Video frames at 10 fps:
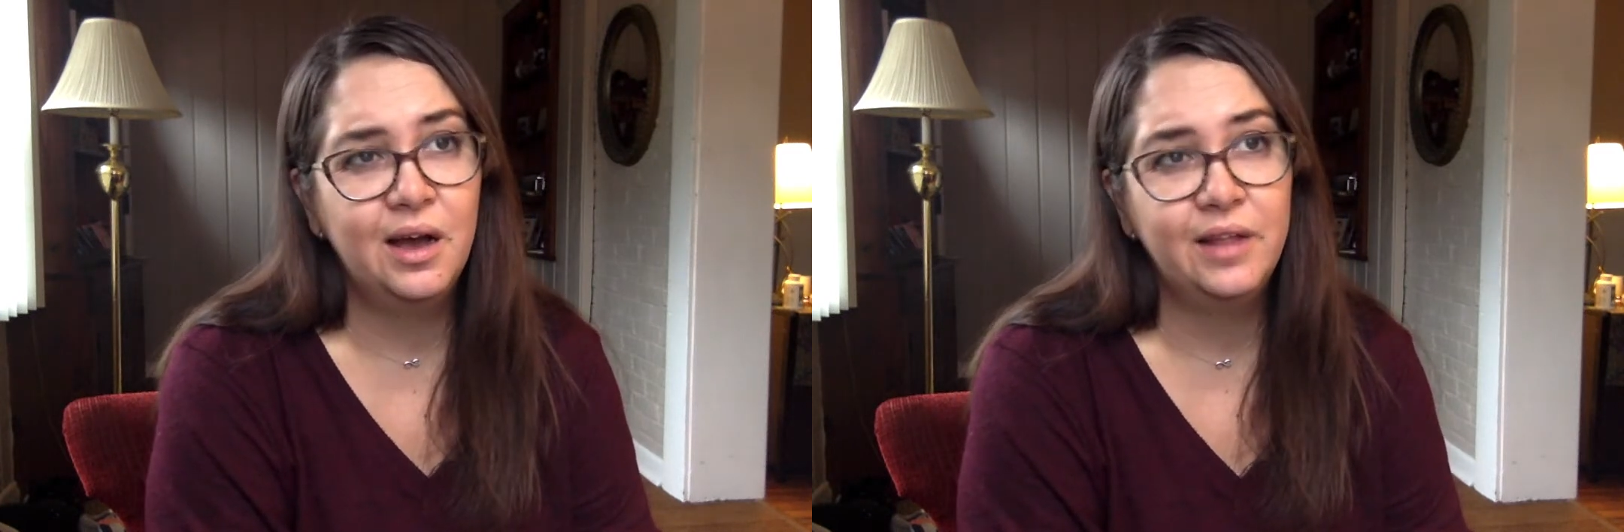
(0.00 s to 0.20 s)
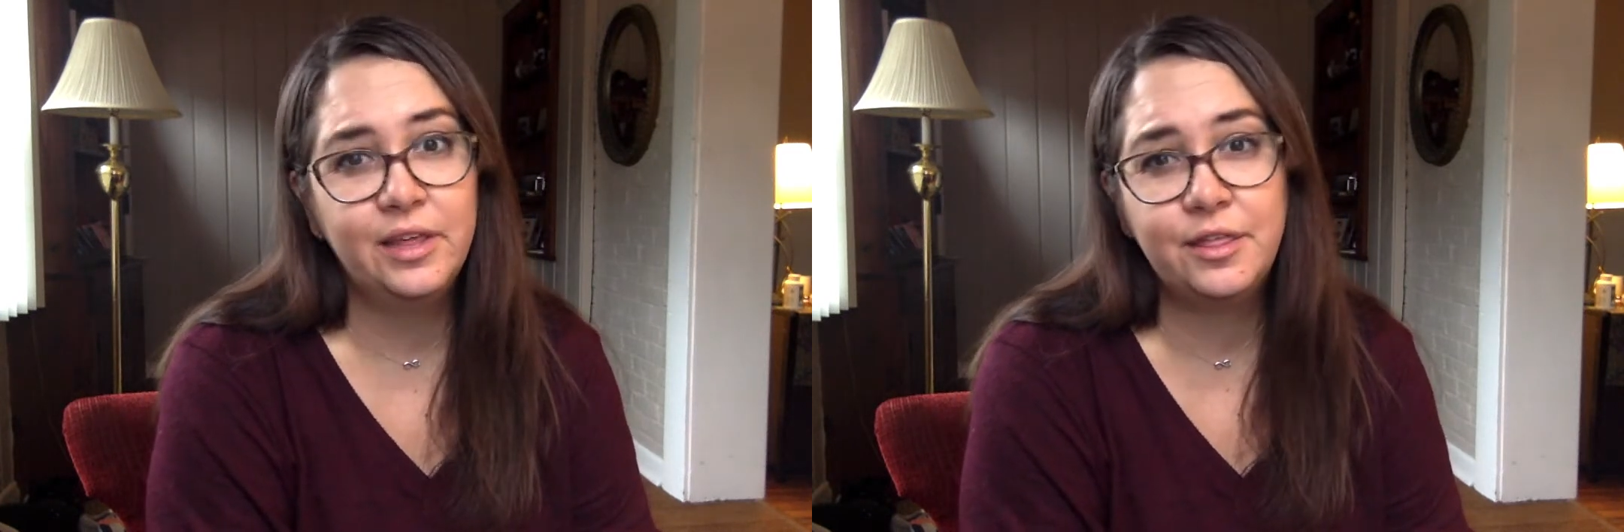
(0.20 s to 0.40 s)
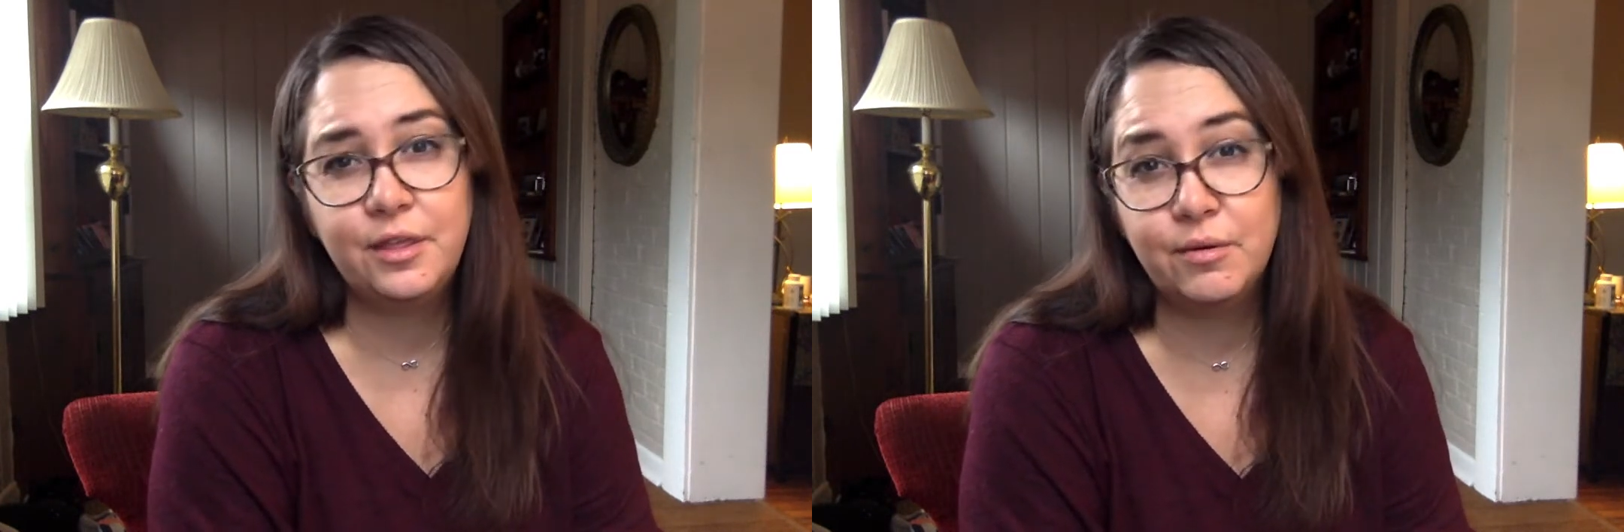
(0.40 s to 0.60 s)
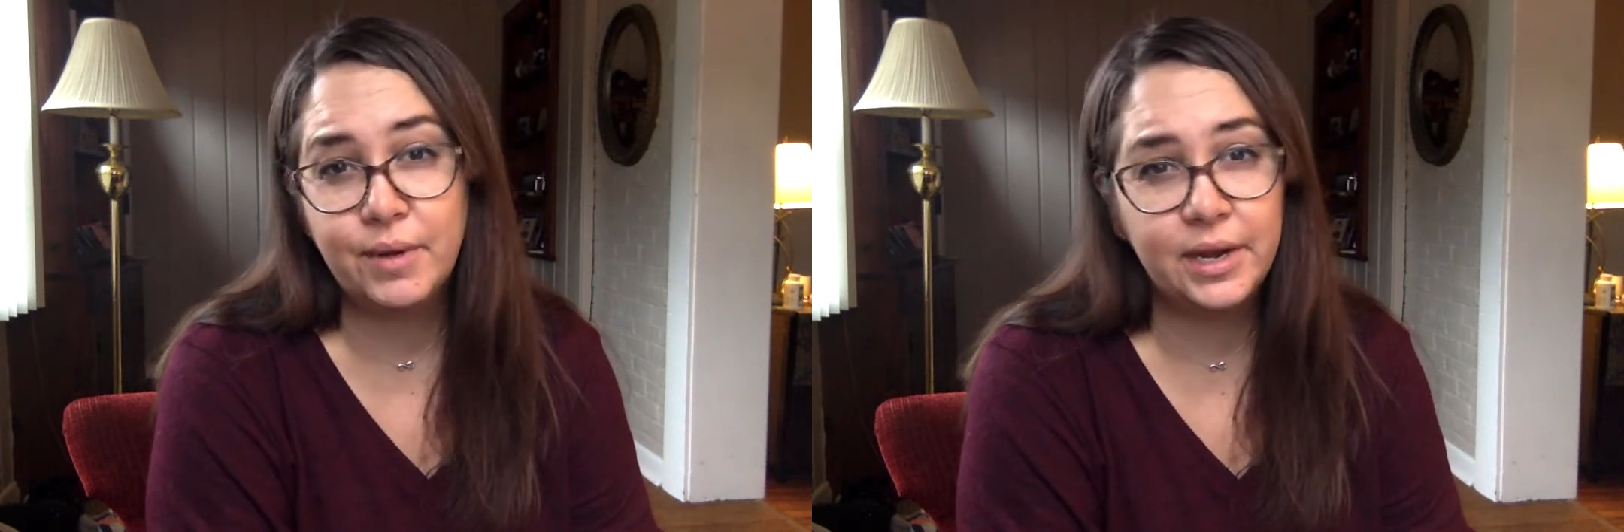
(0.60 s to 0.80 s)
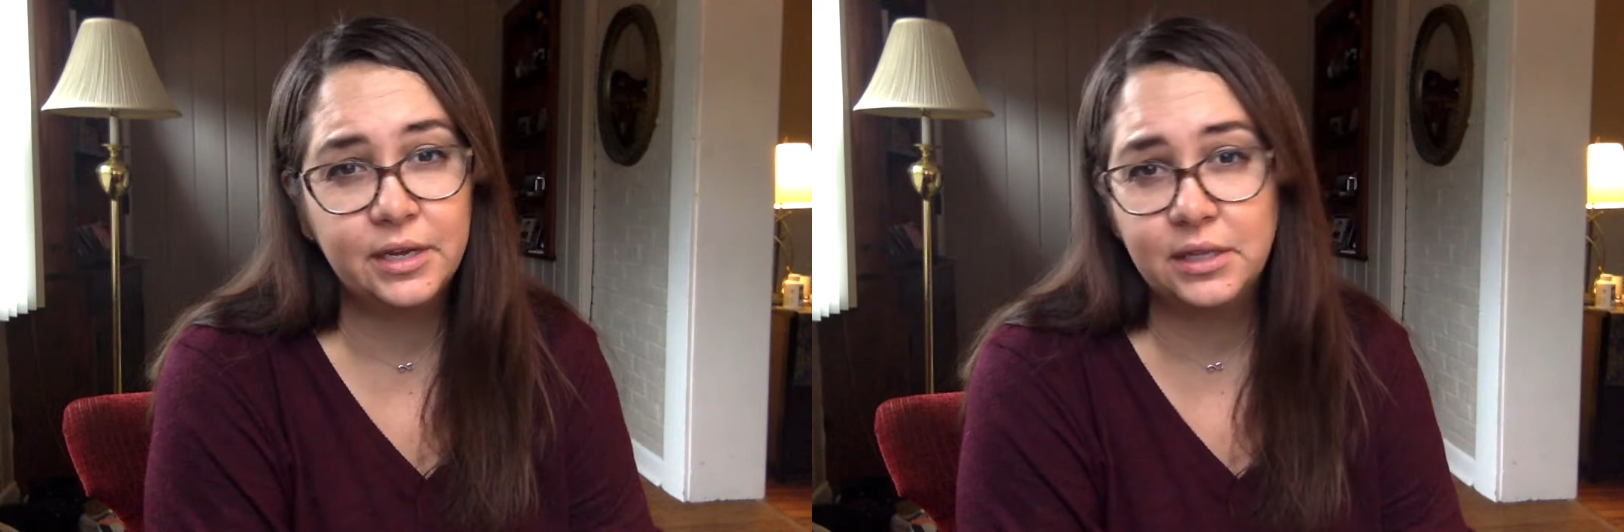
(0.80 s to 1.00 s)
They
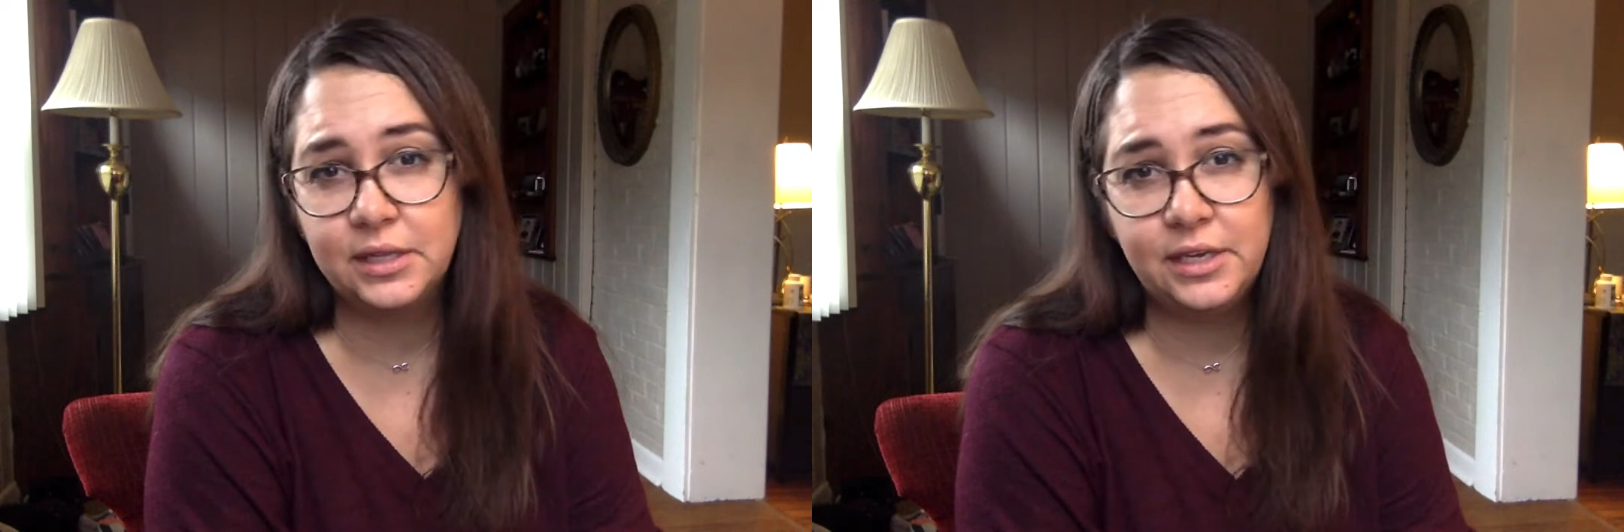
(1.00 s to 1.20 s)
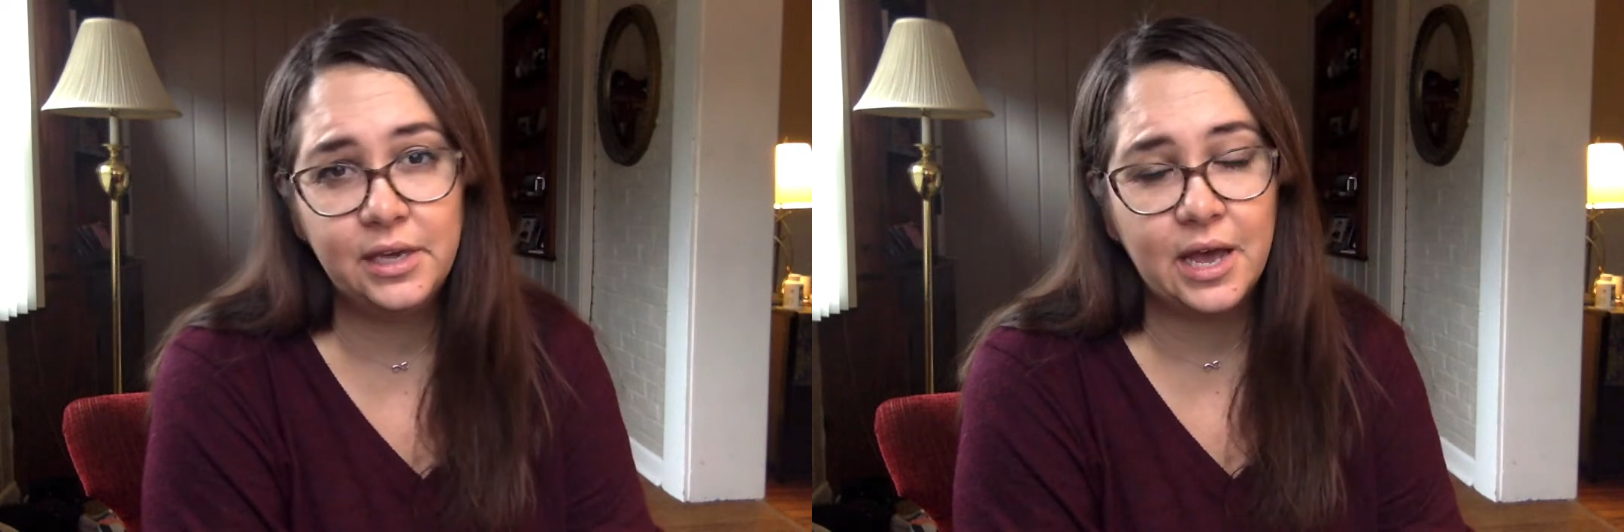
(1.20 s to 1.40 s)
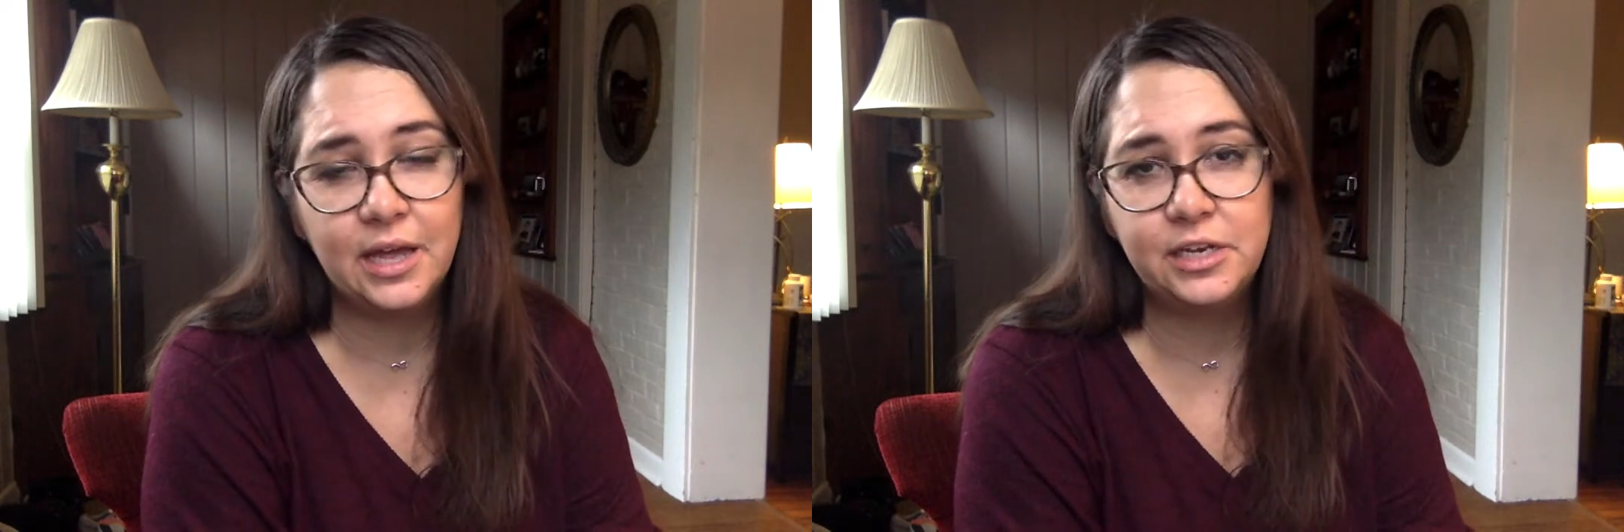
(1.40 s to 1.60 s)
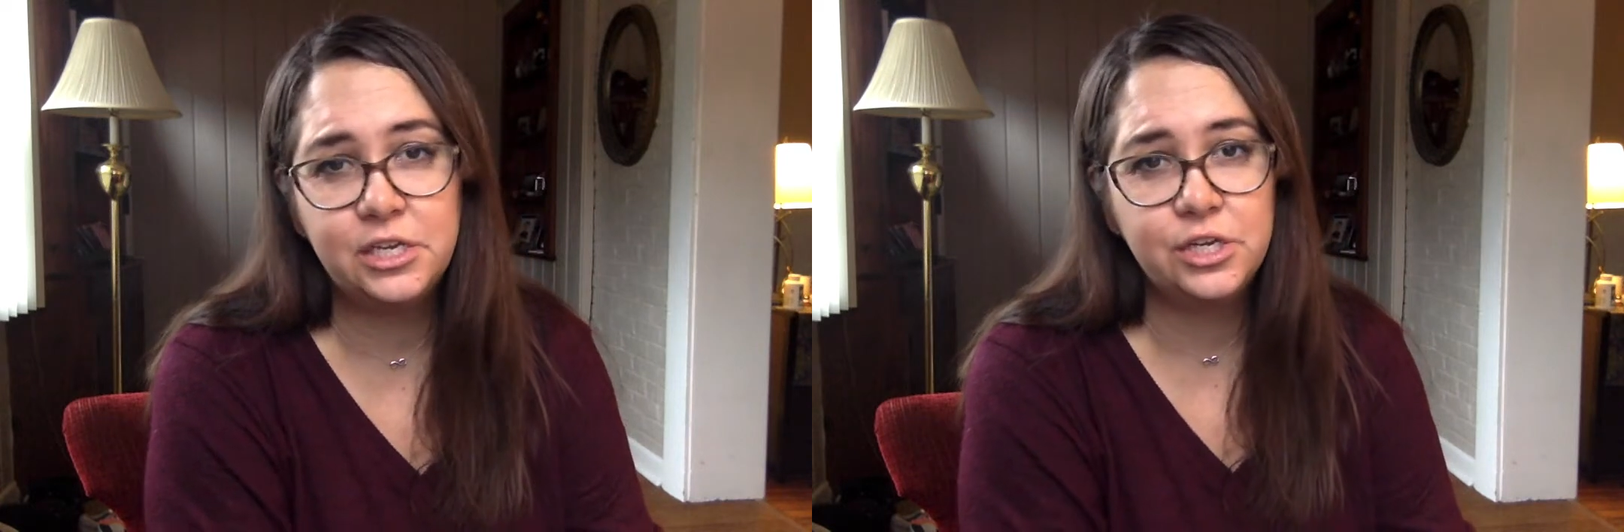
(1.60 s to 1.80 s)
theoretically had